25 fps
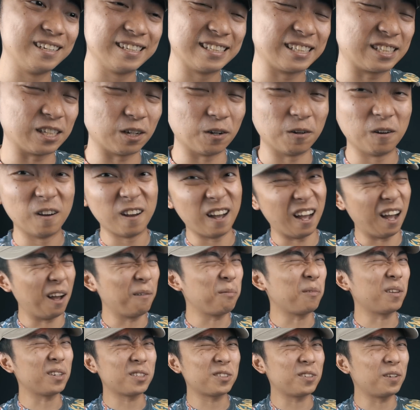so
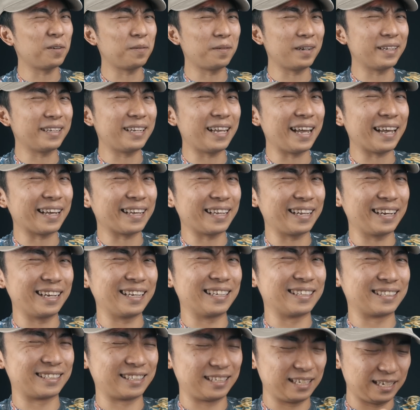I'm not sure what deck it
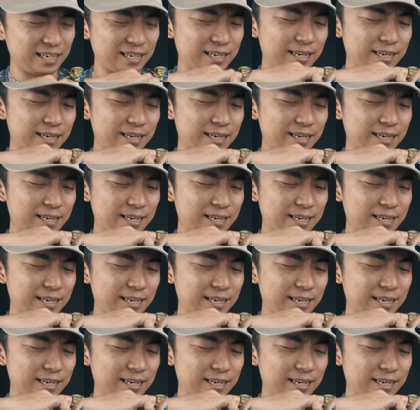is.